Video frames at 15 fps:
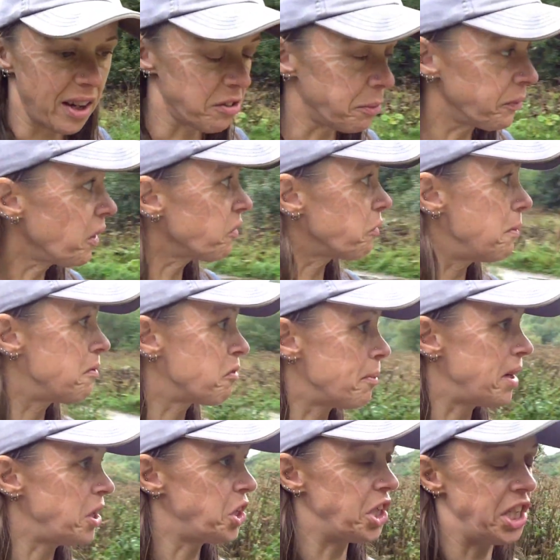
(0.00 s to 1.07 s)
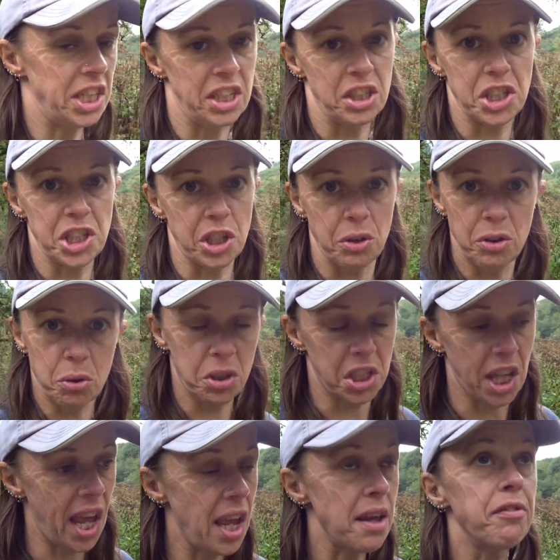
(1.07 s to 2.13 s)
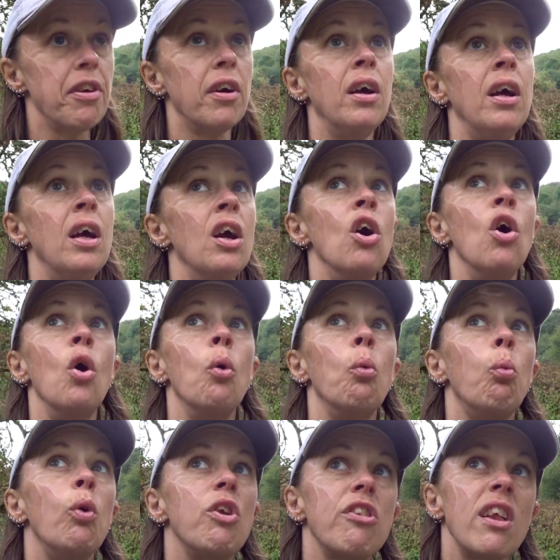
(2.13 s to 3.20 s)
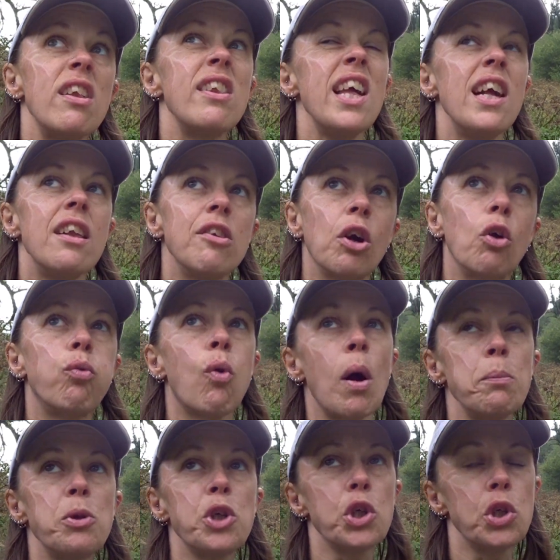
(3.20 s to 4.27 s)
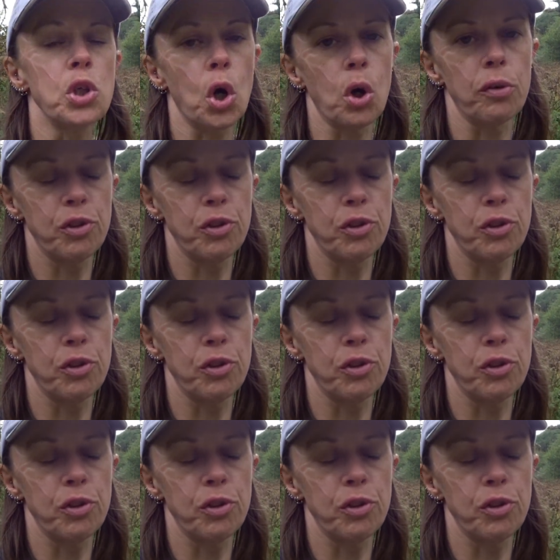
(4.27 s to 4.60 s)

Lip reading: so we've got some information here. So Thor's cave, which they think is a corruption of